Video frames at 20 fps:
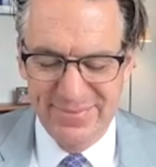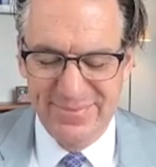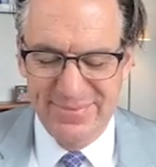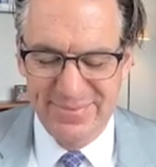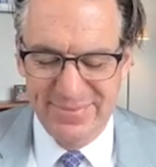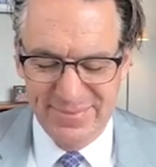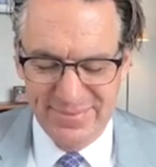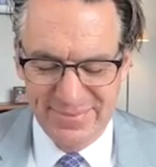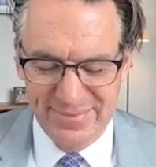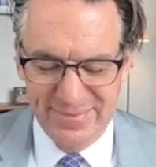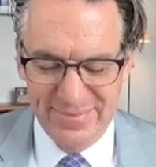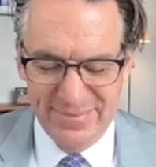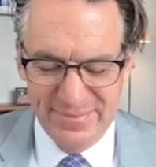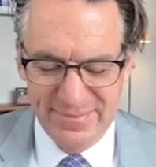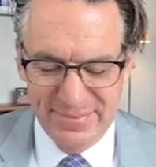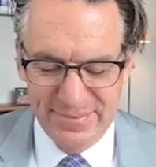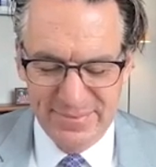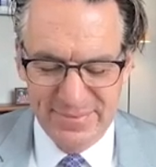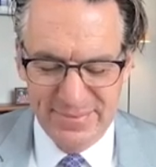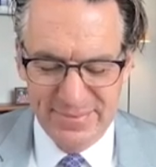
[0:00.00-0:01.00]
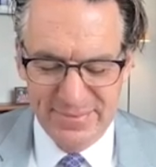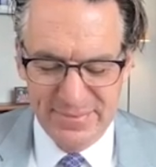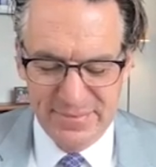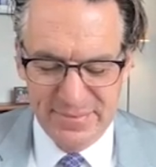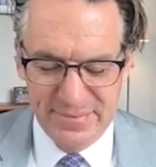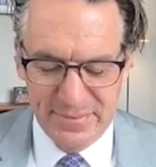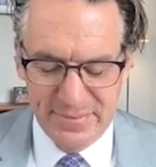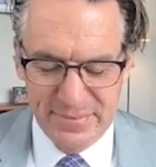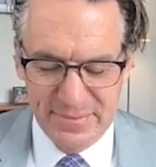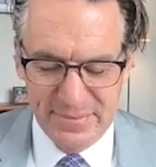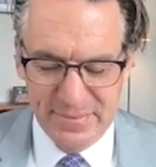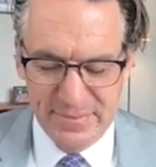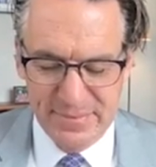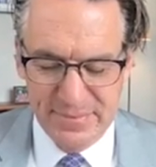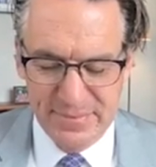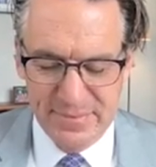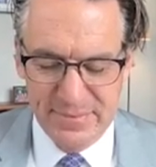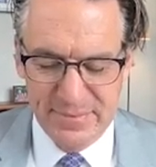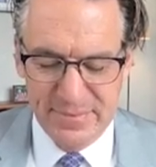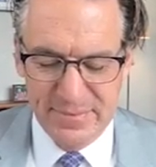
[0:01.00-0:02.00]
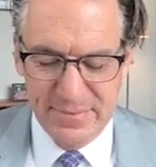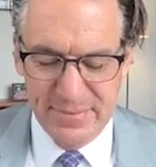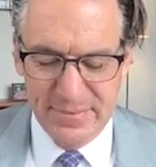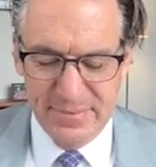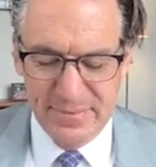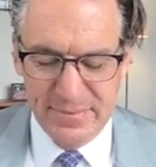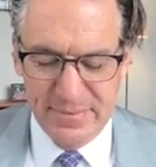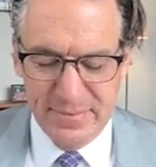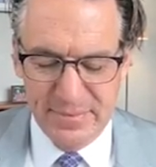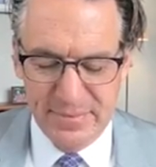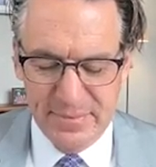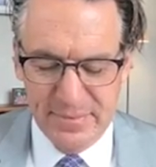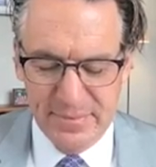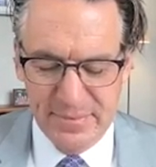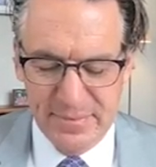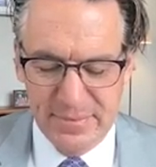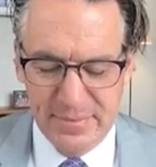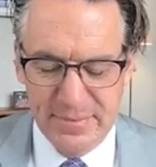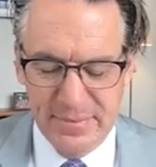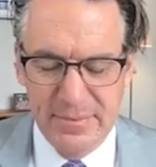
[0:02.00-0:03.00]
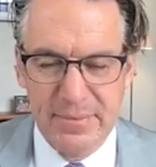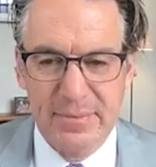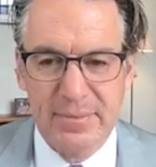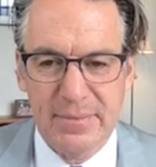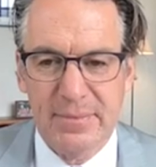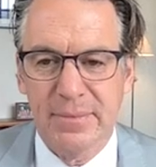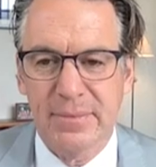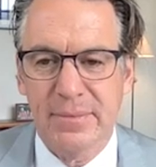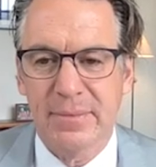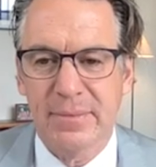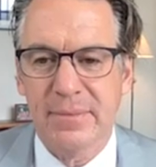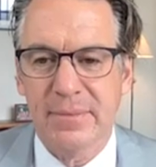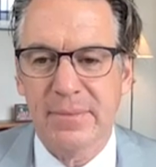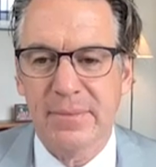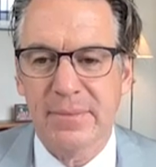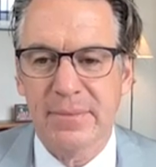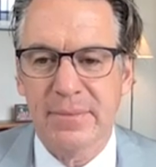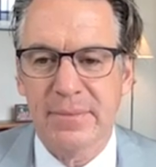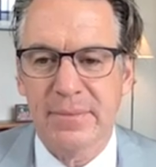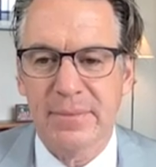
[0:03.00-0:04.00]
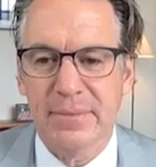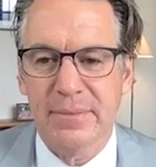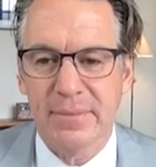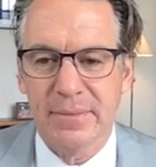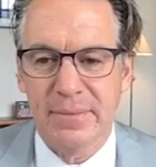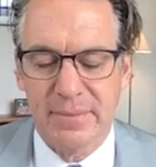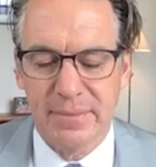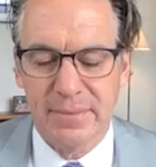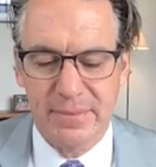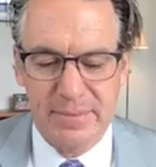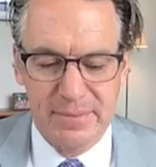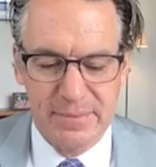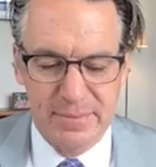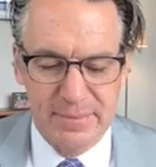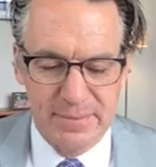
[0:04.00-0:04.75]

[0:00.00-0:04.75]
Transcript: This person isn't speaking.